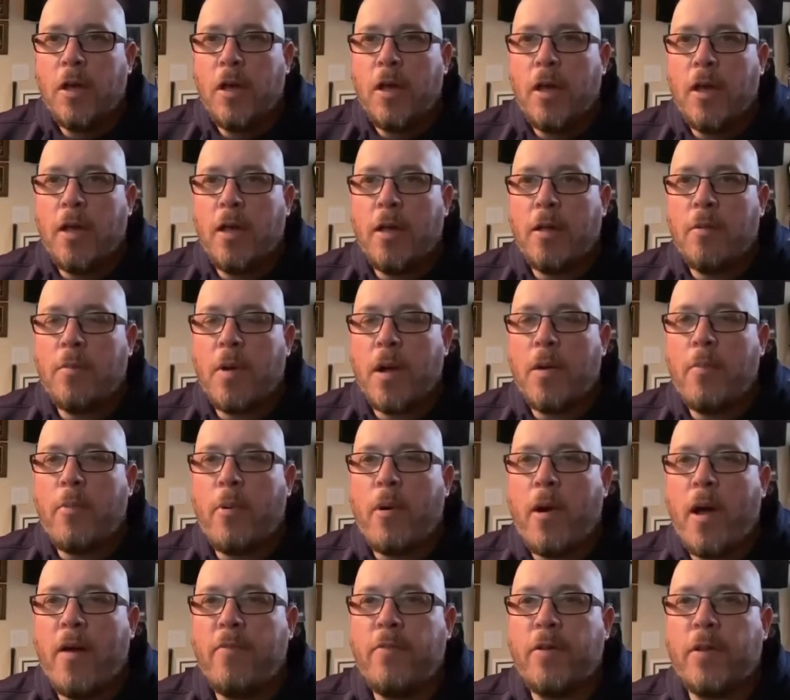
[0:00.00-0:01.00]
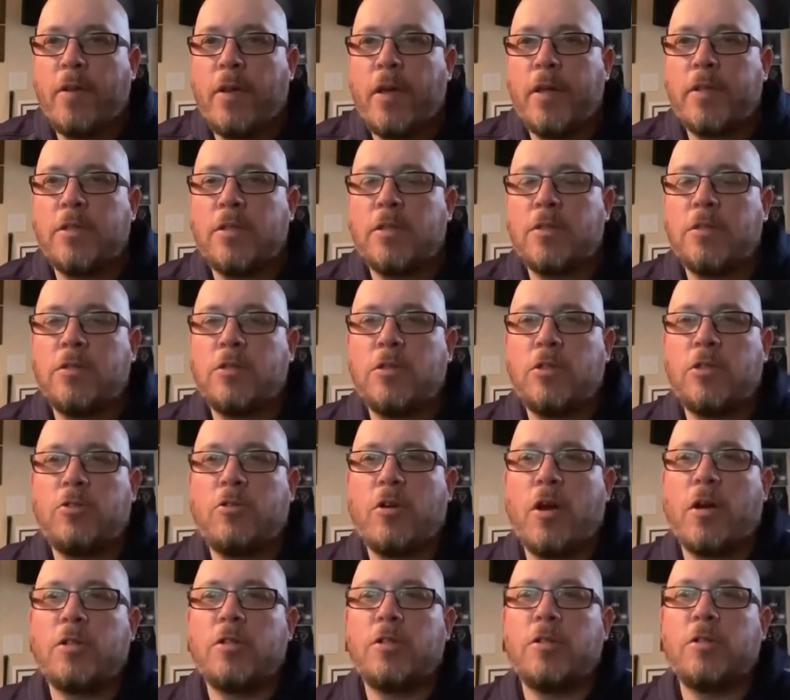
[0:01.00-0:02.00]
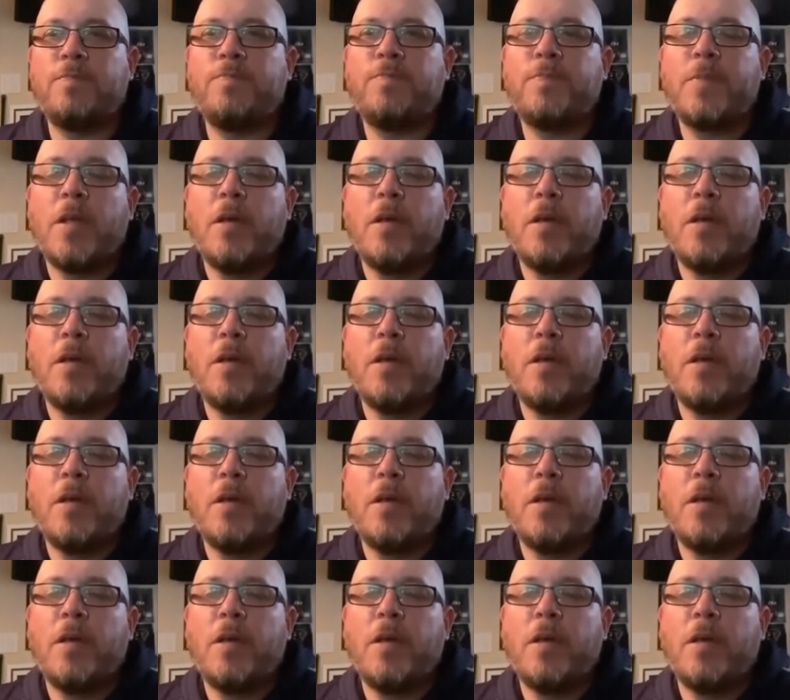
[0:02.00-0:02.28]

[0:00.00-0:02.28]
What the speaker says: and my private lesson instruction.